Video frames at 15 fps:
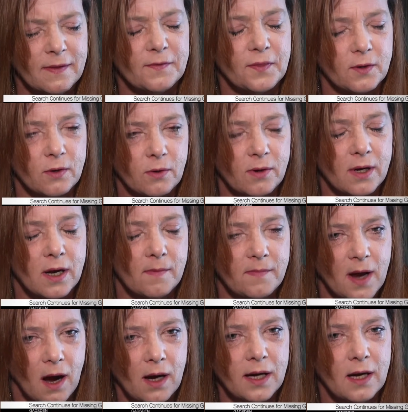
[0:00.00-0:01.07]
That they're going to
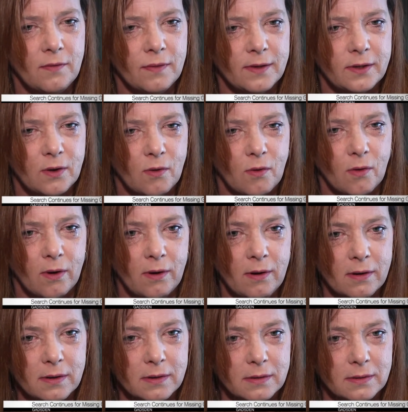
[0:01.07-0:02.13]
come knocking on the door
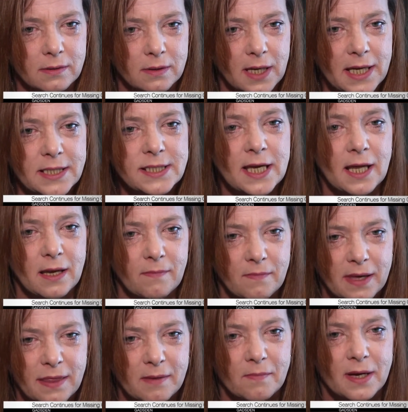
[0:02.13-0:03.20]
and
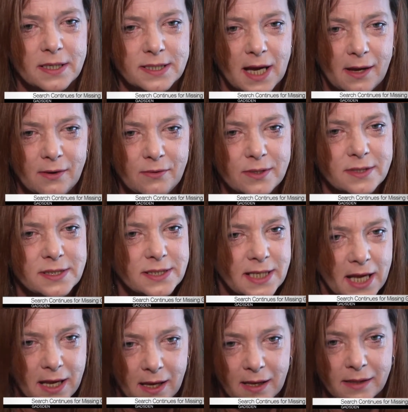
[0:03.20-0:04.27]
telling me that my daughter is
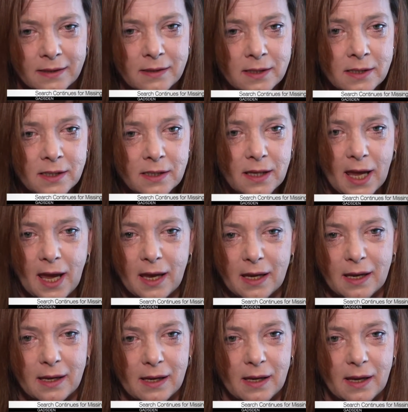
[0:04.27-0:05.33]
dead.
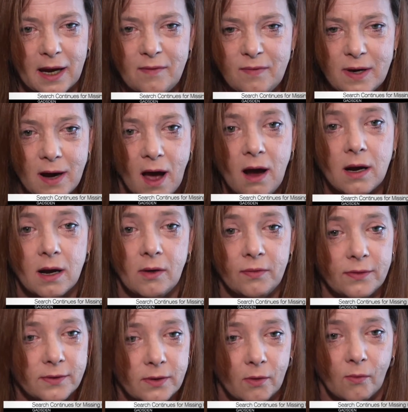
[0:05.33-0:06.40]
Every knock
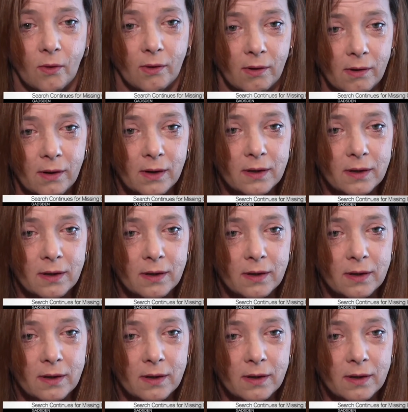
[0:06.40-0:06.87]
on the door